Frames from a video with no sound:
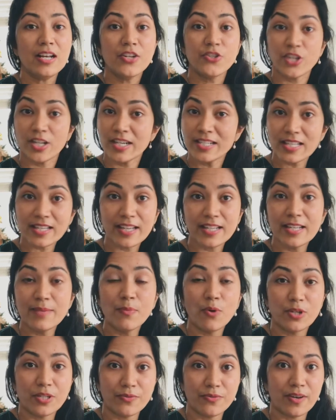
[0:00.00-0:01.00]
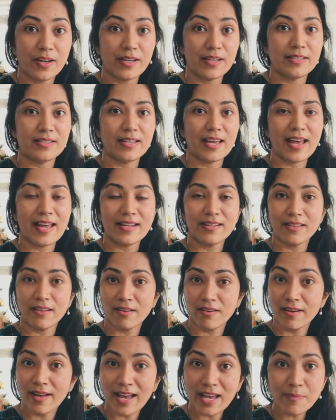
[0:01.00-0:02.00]
genetically modified, and they
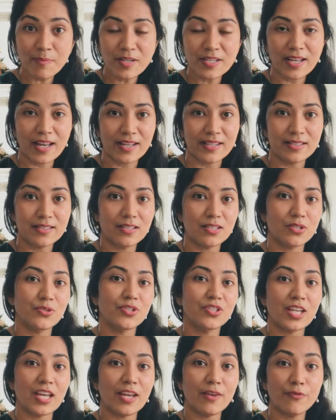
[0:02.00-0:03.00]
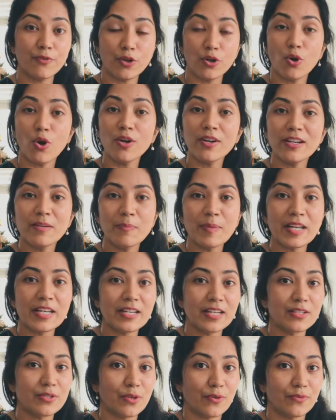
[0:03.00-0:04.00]
are hybridized to stay for longer
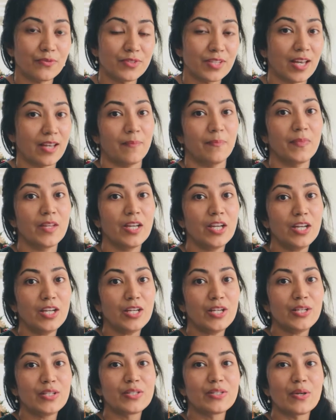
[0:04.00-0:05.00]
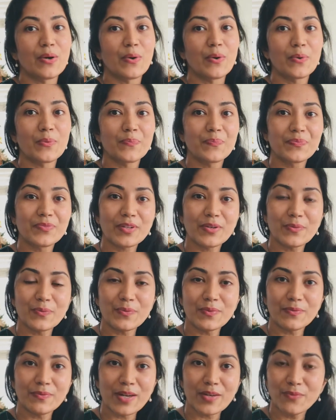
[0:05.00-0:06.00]
periods of time. So
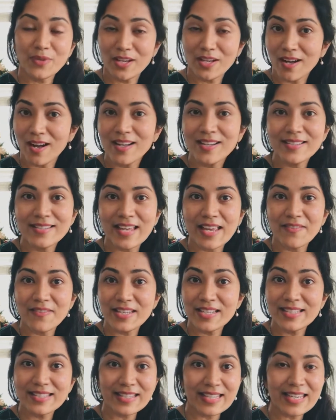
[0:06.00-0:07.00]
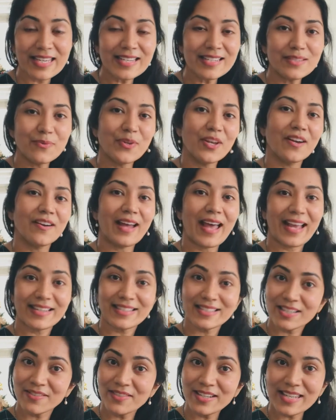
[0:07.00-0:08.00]
when we are saving seeds, we are
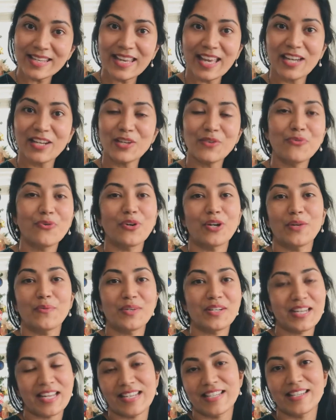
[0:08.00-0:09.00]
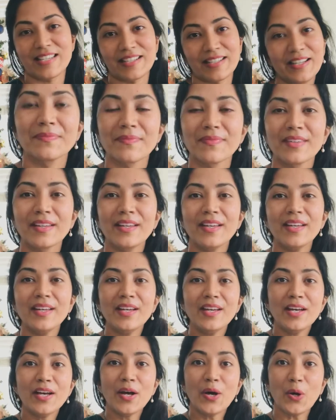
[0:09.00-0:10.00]
actively caring for our nature.
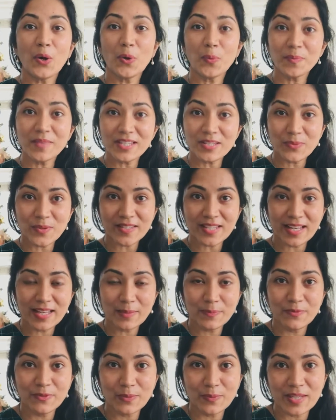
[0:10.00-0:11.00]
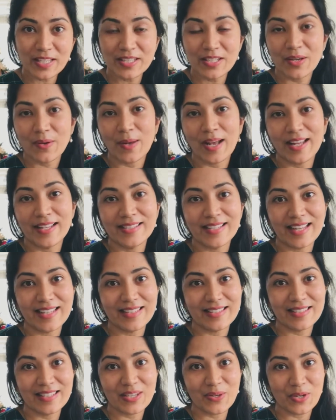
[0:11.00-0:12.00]
Hope this was a helpful video, and
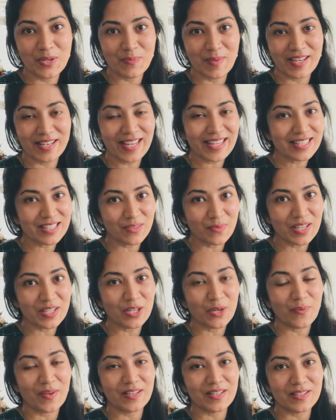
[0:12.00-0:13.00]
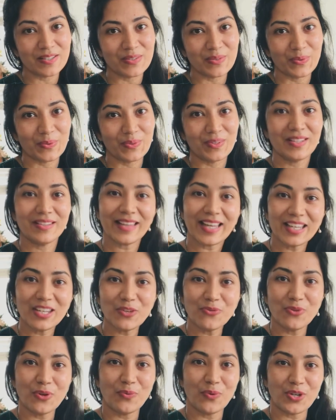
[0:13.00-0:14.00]
I'll see you in my next video very soon. Thank you
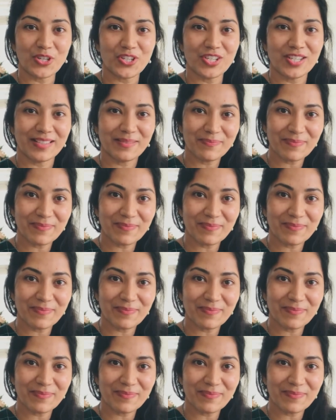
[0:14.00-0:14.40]
for watching.